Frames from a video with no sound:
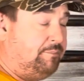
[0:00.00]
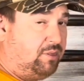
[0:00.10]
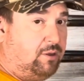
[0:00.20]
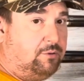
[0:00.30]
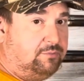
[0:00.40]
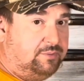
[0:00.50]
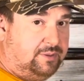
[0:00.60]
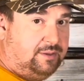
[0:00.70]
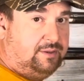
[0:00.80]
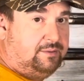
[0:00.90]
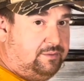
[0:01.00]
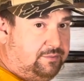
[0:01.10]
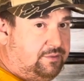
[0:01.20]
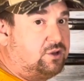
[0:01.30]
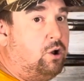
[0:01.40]
below
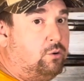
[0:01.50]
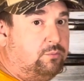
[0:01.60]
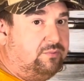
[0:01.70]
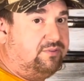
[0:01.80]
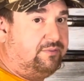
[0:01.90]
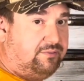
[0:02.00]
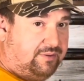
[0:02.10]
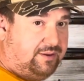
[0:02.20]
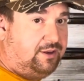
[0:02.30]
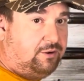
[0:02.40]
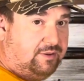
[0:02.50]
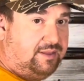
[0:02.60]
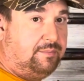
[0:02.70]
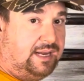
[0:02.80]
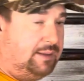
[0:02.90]
the cones, in the mini